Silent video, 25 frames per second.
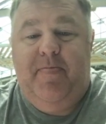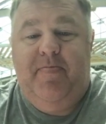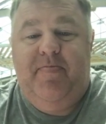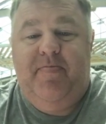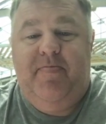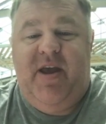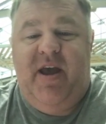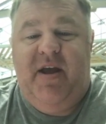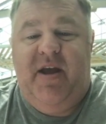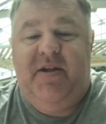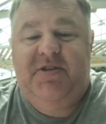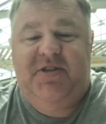
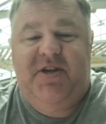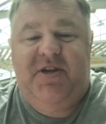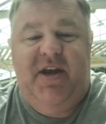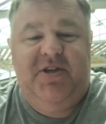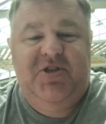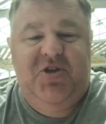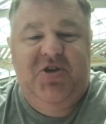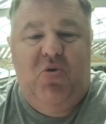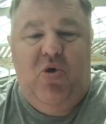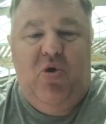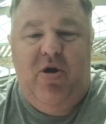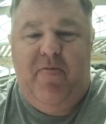Uh,
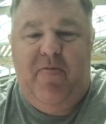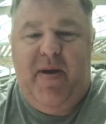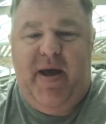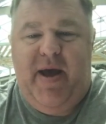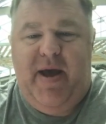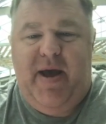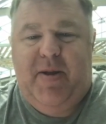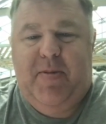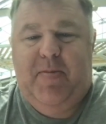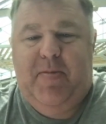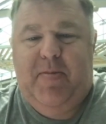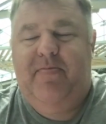Kent State's
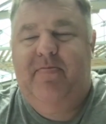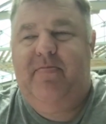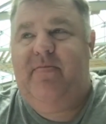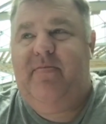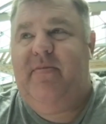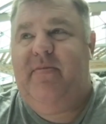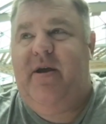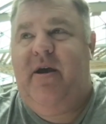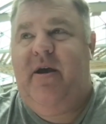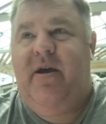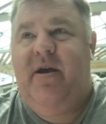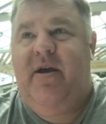
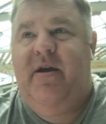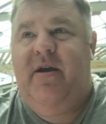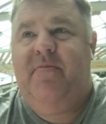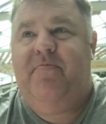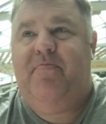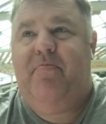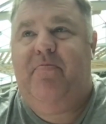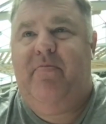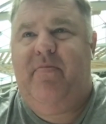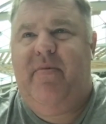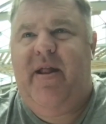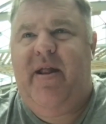quarterback
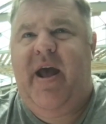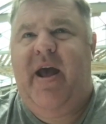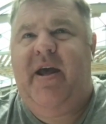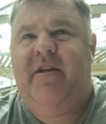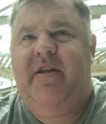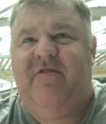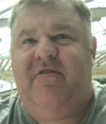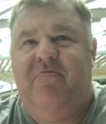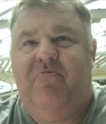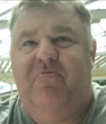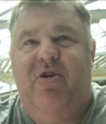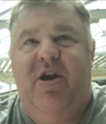uh,
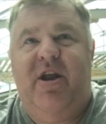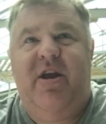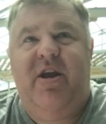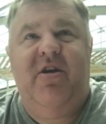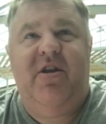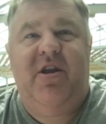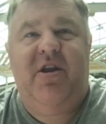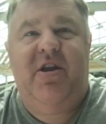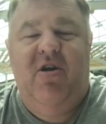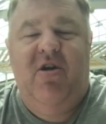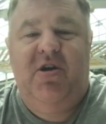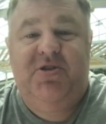had
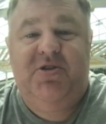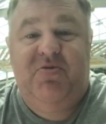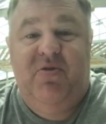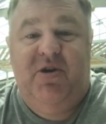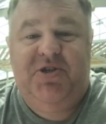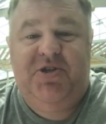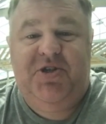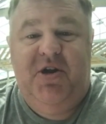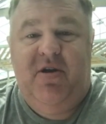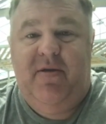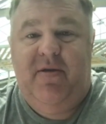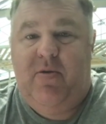some pretty good
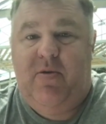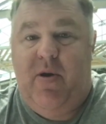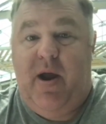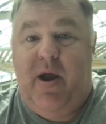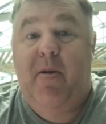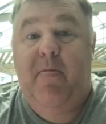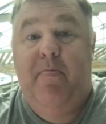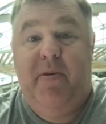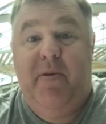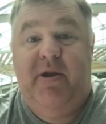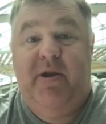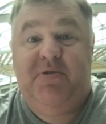yards
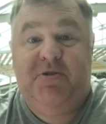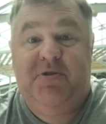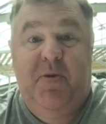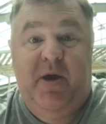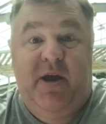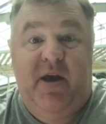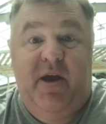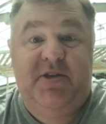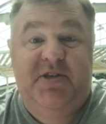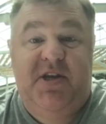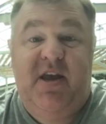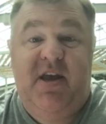rushing on the ground,
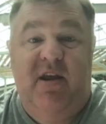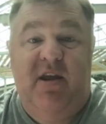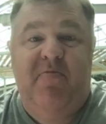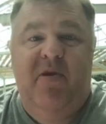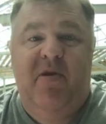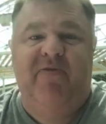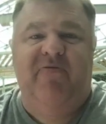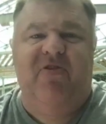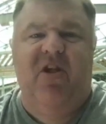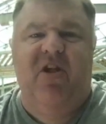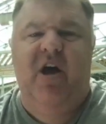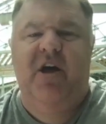but it was
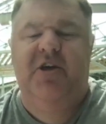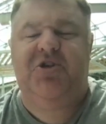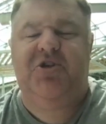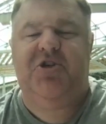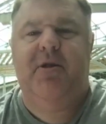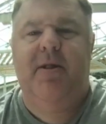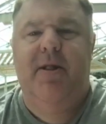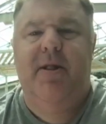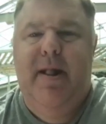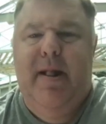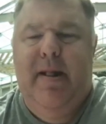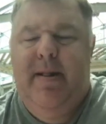because he had been
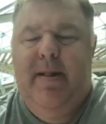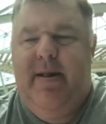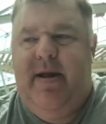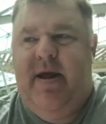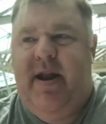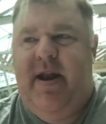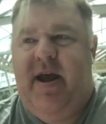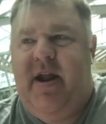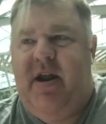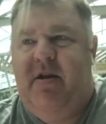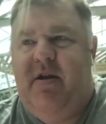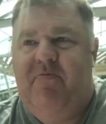flushed
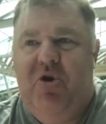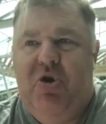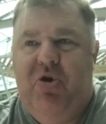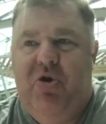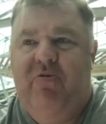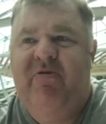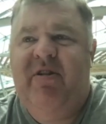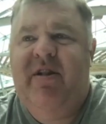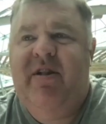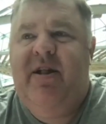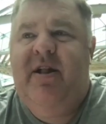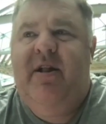and
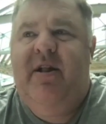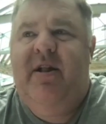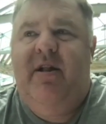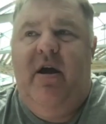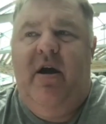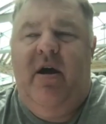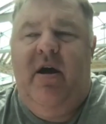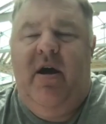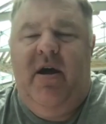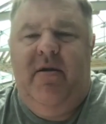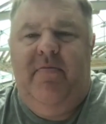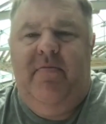had to move.
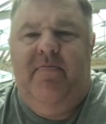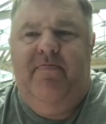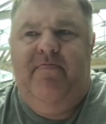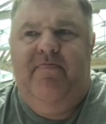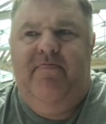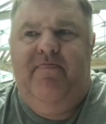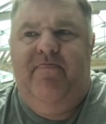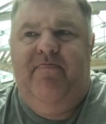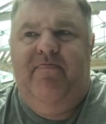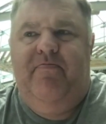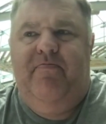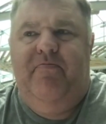
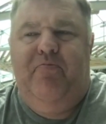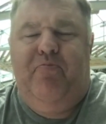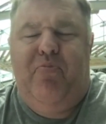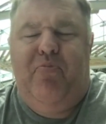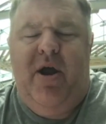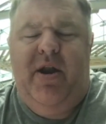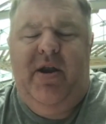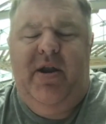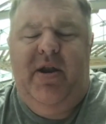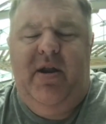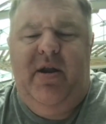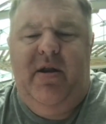Uh,
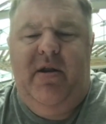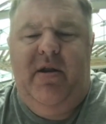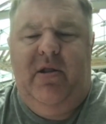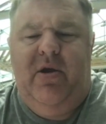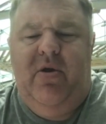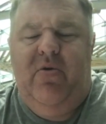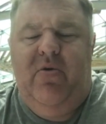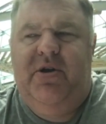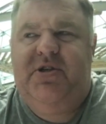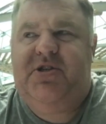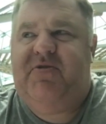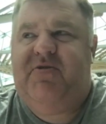
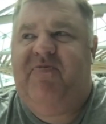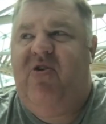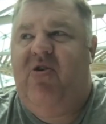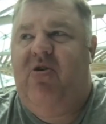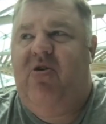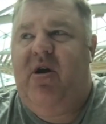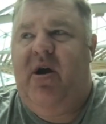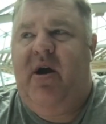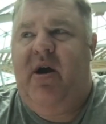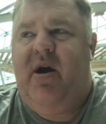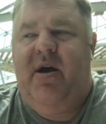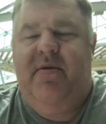Brendan
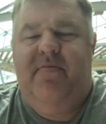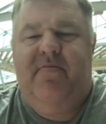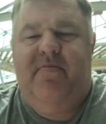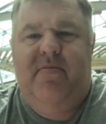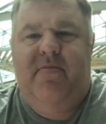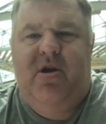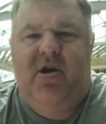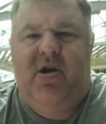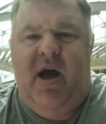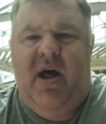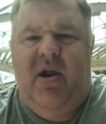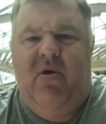Lewis
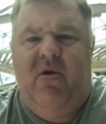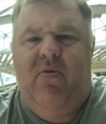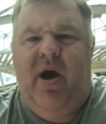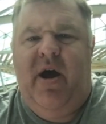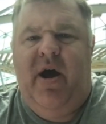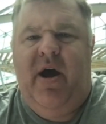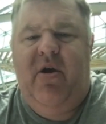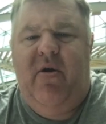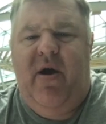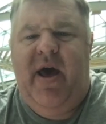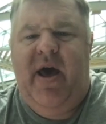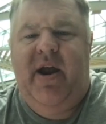for uh,
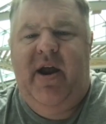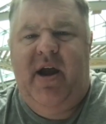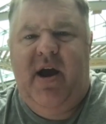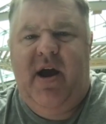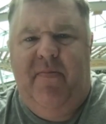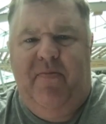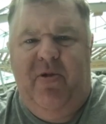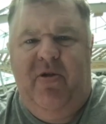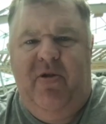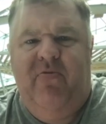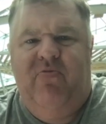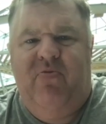
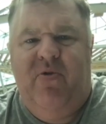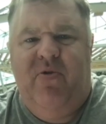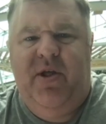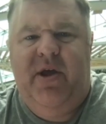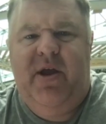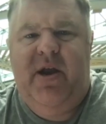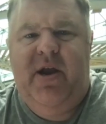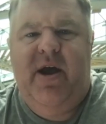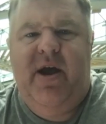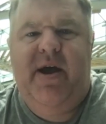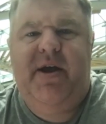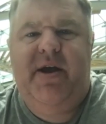Colorado had a
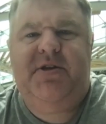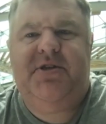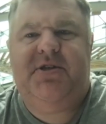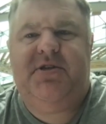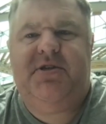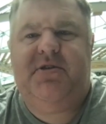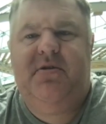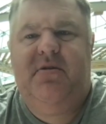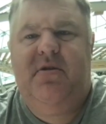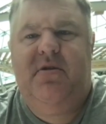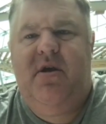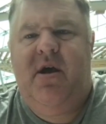couple of really
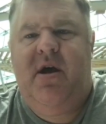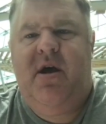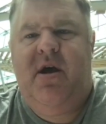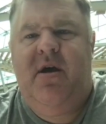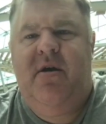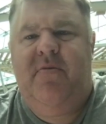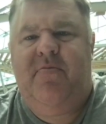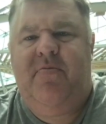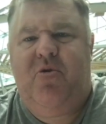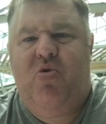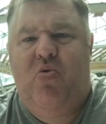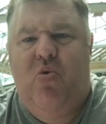nice
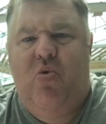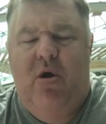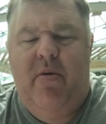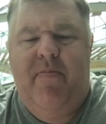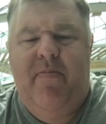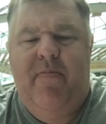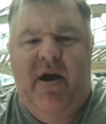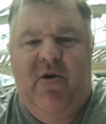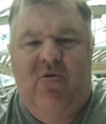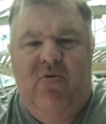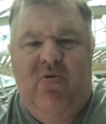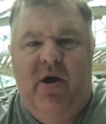uh,
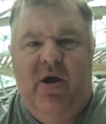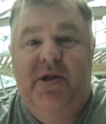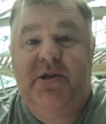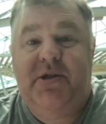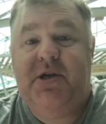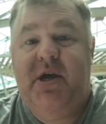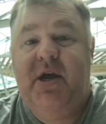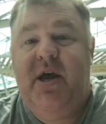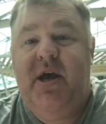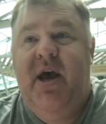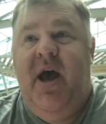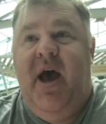
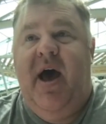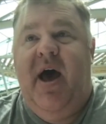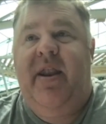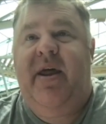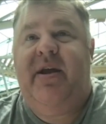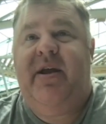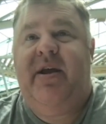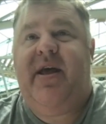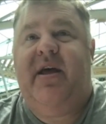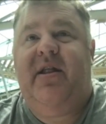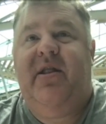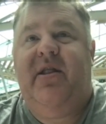quarterback runs
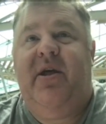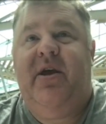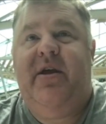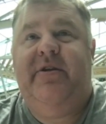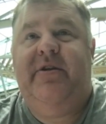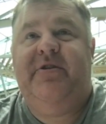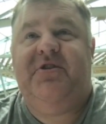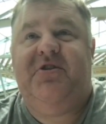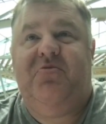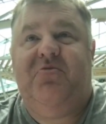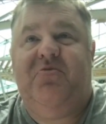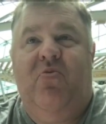I think
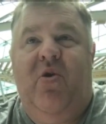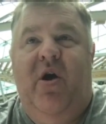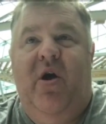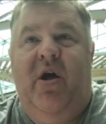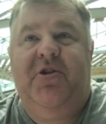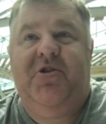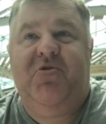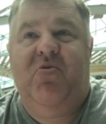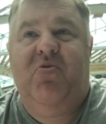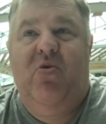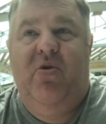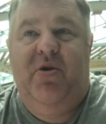that
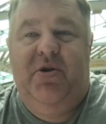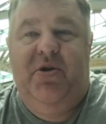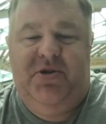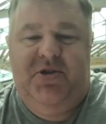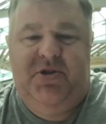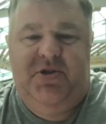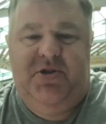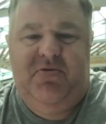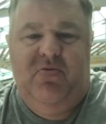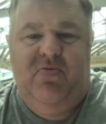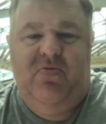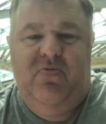leads well
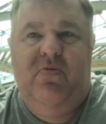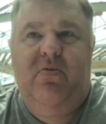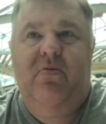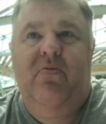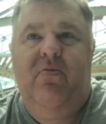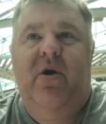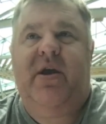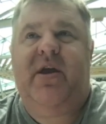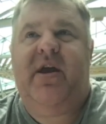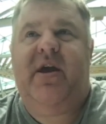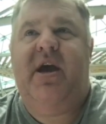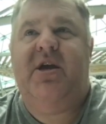
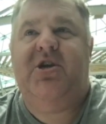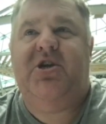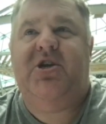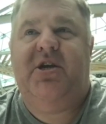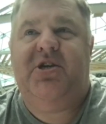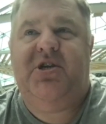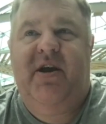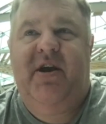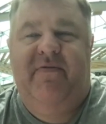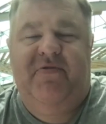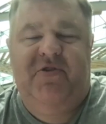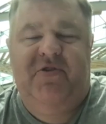towards
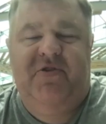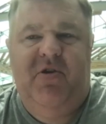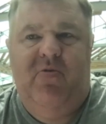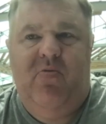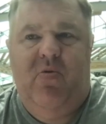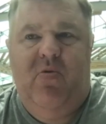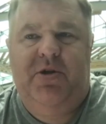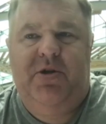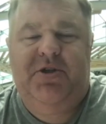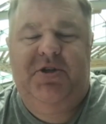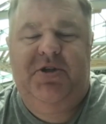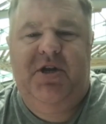what KJ
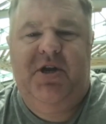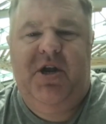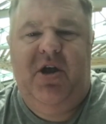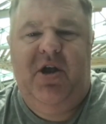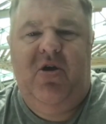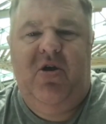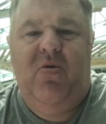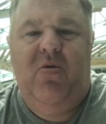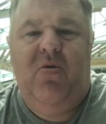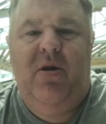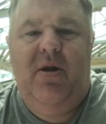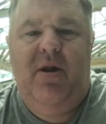Jefferson
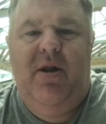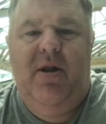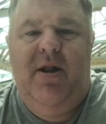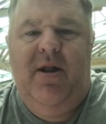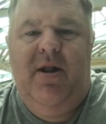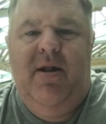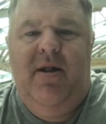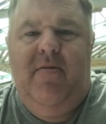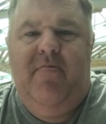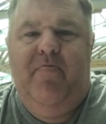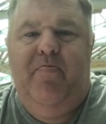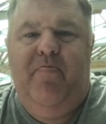wants to
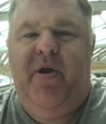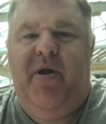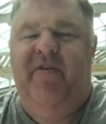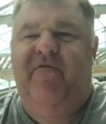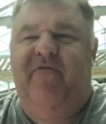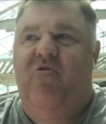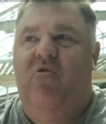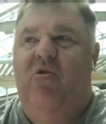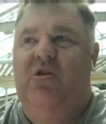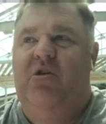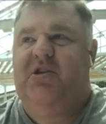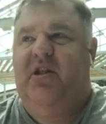do.
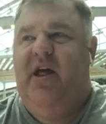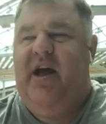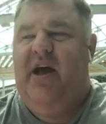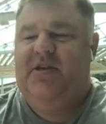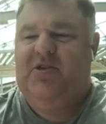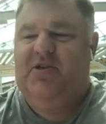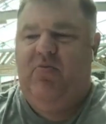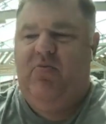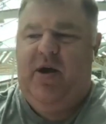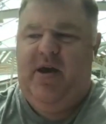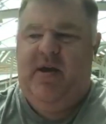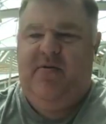But of
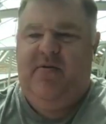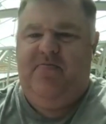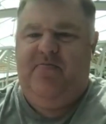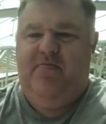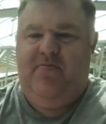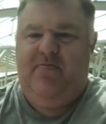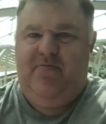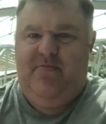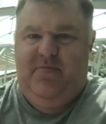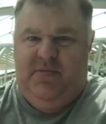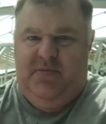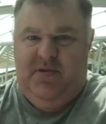course, last
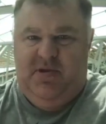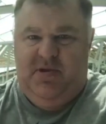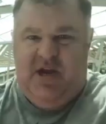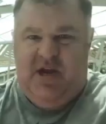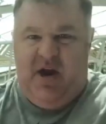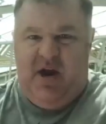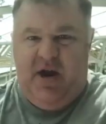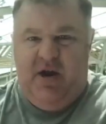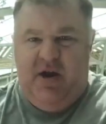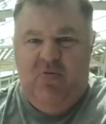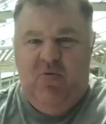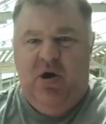week,
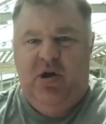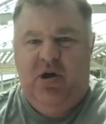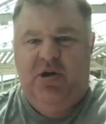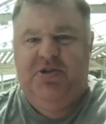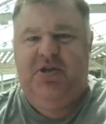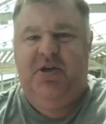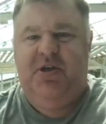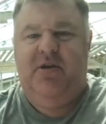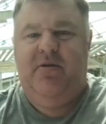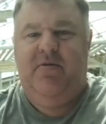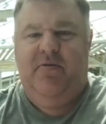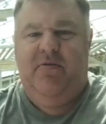
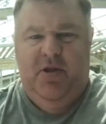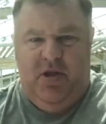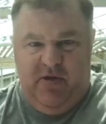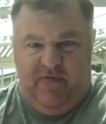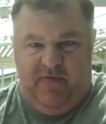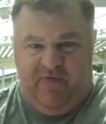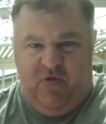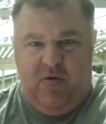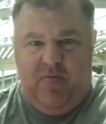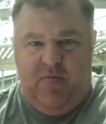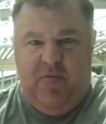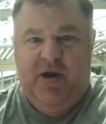Terry
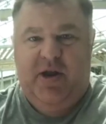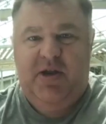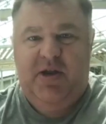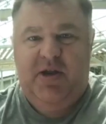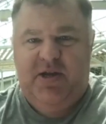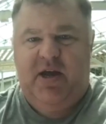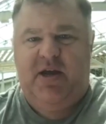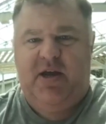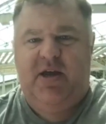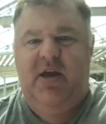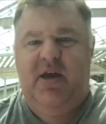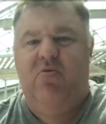Wilson, the
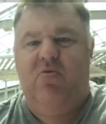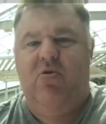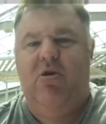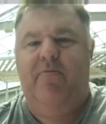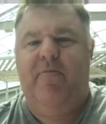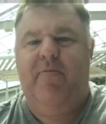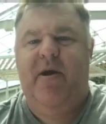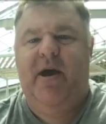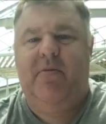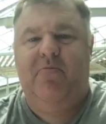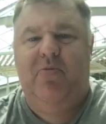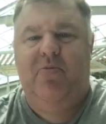former
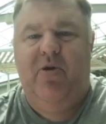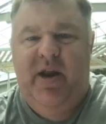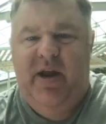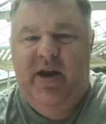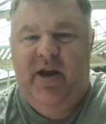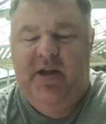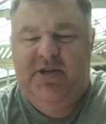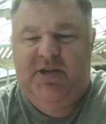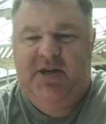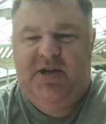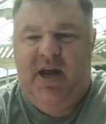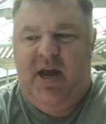Kentucky
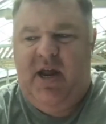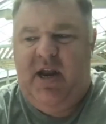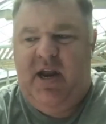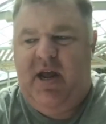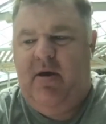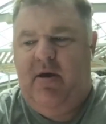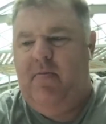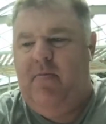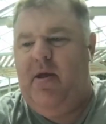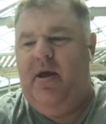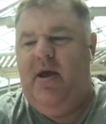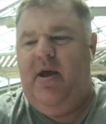quarterback, played
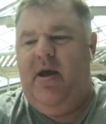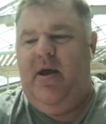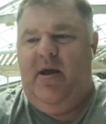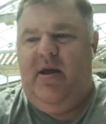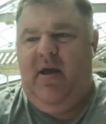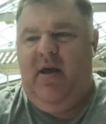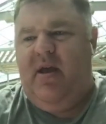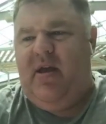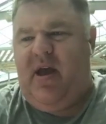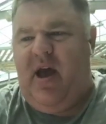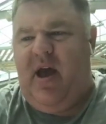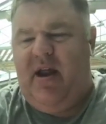against
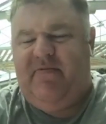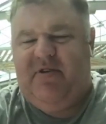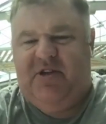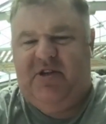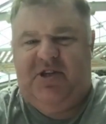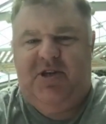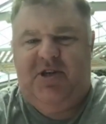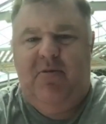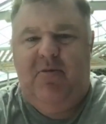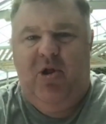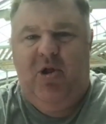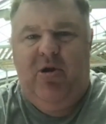A&M.
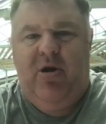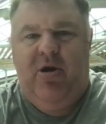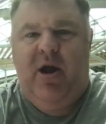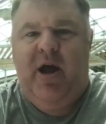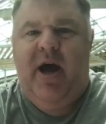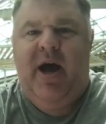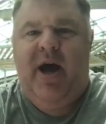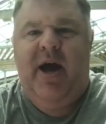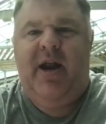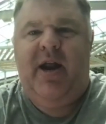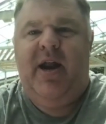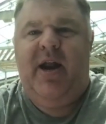Kind of a
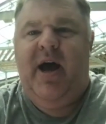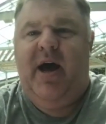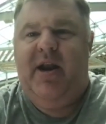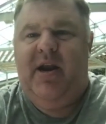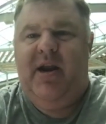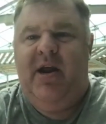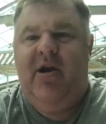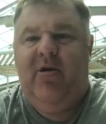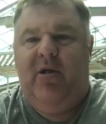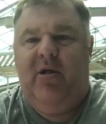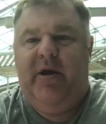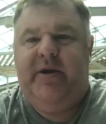similar
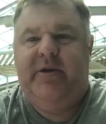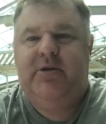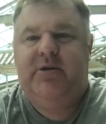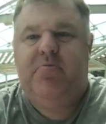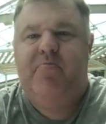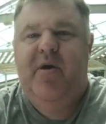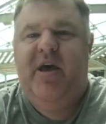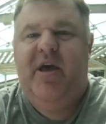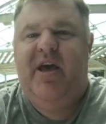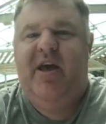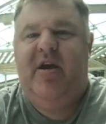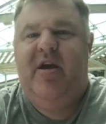guy, not
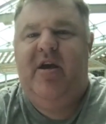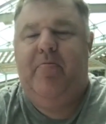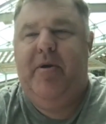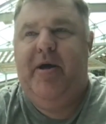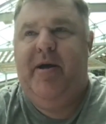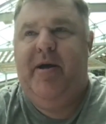nearly as